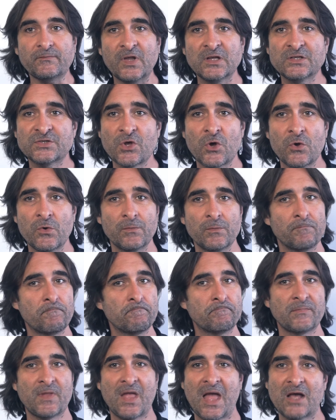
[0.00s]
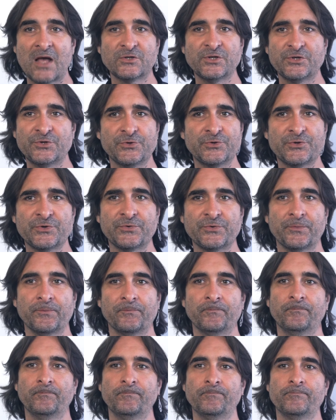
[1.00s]
So, how did you do?
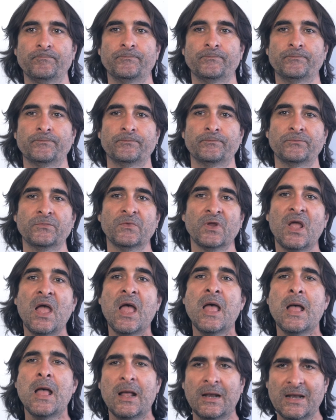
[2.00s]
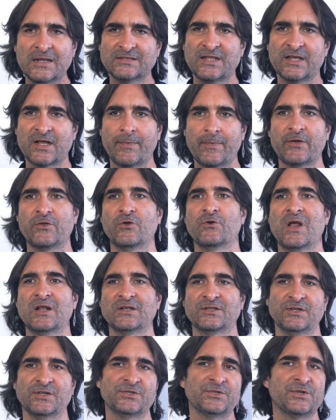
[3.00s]
Let's think about your
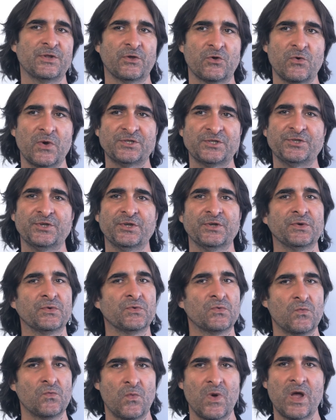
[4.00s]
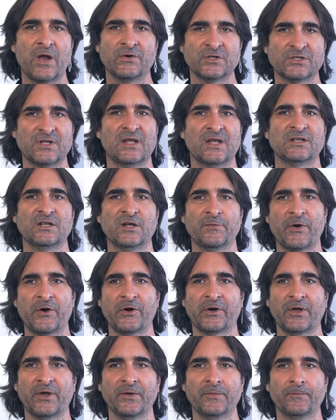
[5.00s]
answers to the question, where is Latin
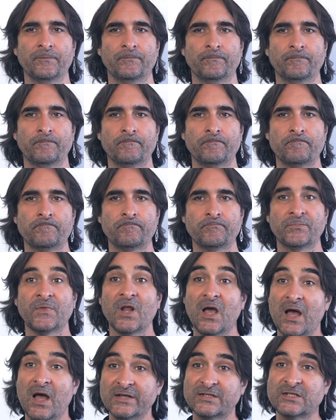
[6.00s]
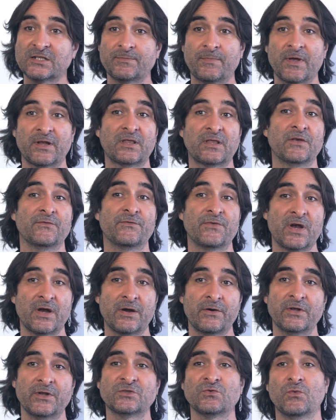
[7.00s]
America? I suspect there are
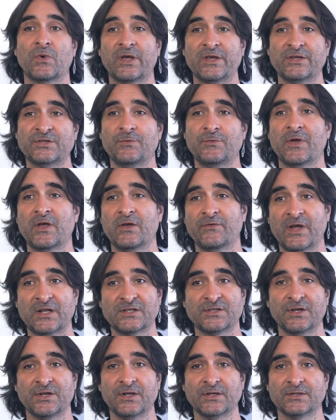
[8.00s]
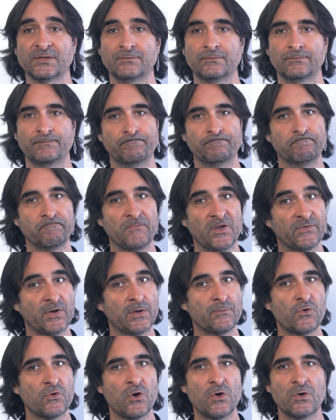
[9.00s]
various ways you may have answered it. If
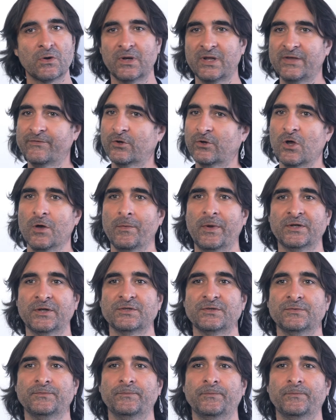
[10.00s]
I'm wrong, leave a comment.